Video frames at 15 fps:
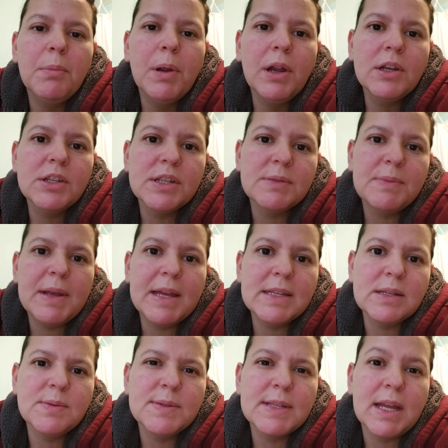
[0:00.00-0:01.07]
burnt just
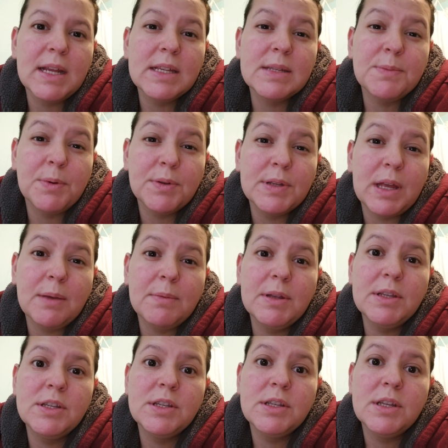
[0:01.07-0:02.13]
because it was like smoke
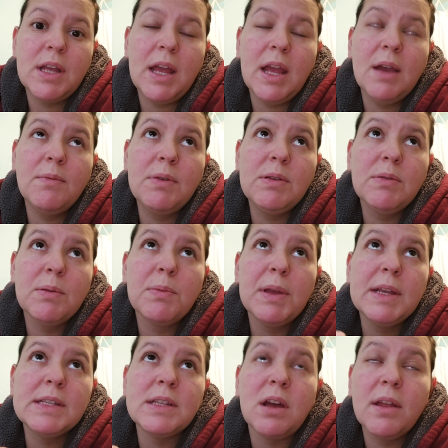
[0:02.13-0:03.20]
damaged. And we
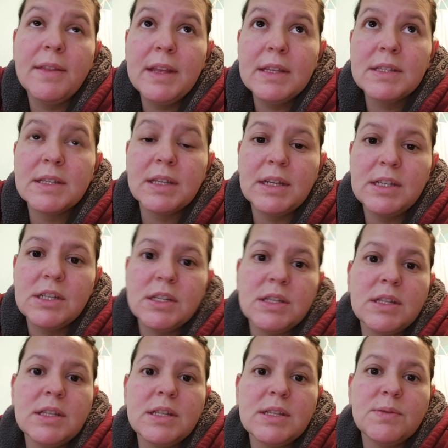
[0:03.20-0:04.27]
replaced all the insulation
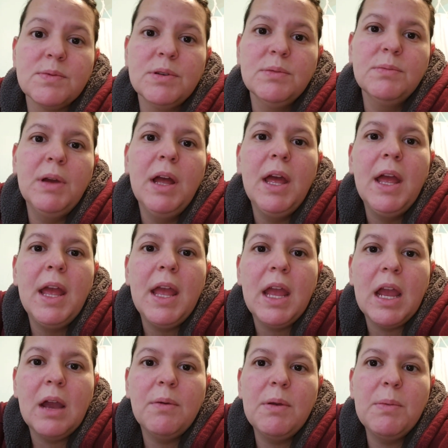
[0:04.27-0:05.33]
in this room,
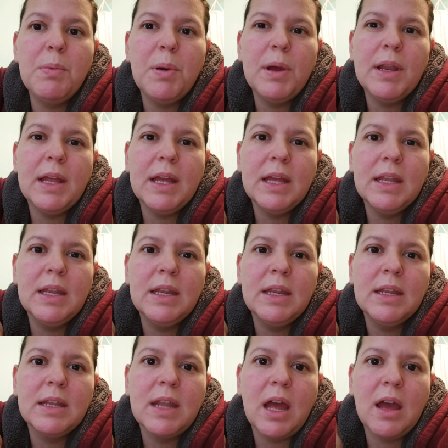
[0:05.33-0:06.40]
and we put
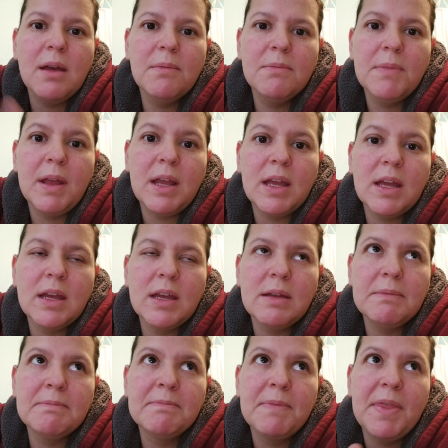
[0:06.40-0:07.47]
in like
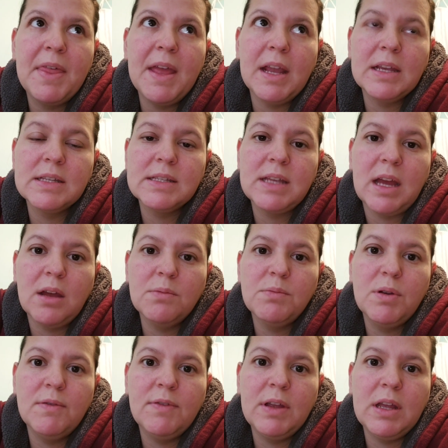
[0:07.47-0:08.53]
a thick
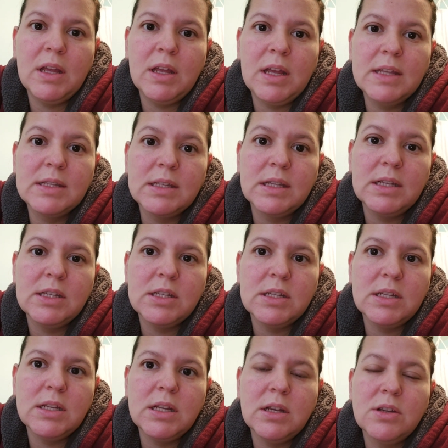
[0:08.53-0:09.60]
soundproofing
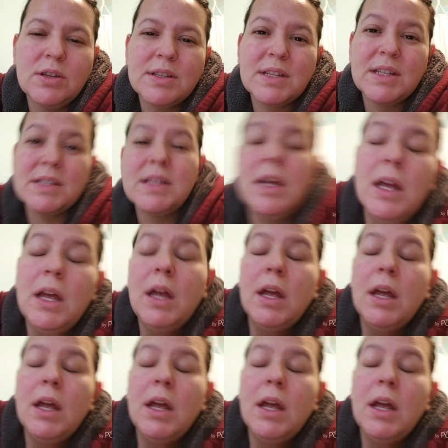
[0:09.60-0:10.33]
insulation in here, just because